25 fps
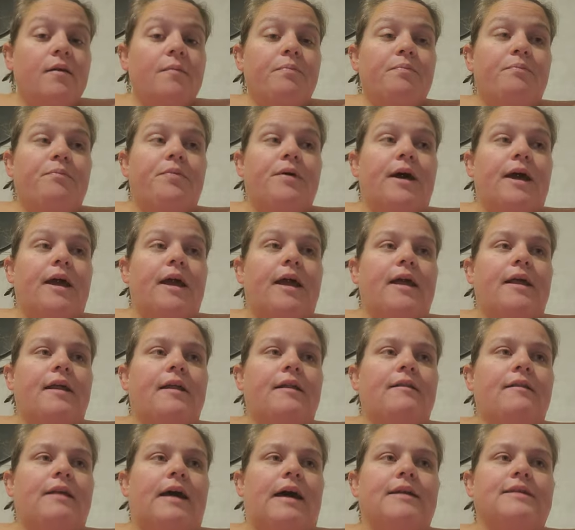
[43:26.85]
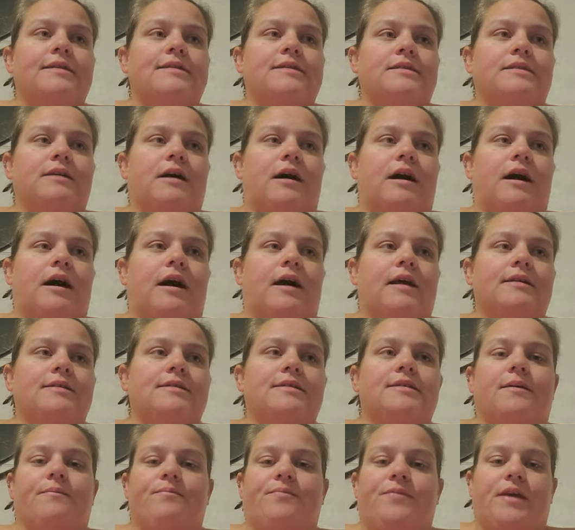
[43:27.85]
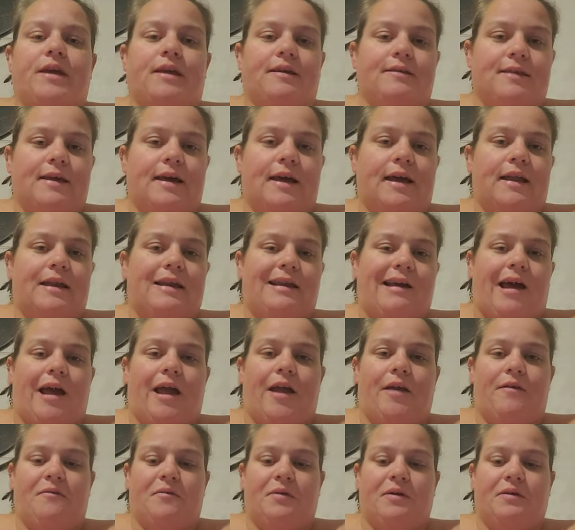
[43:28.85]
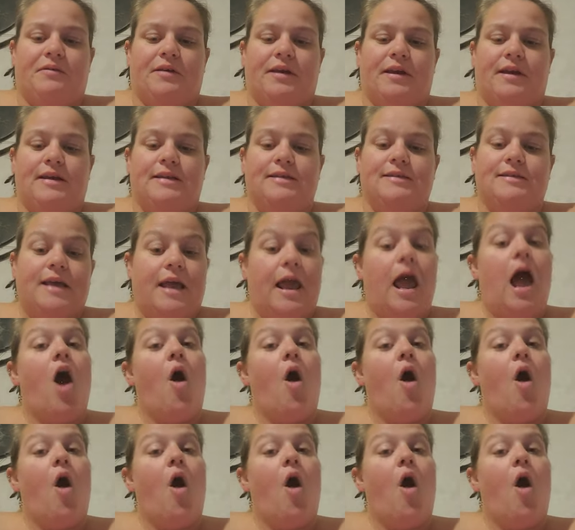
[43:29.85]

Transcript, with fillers: but that's not something that I really can say,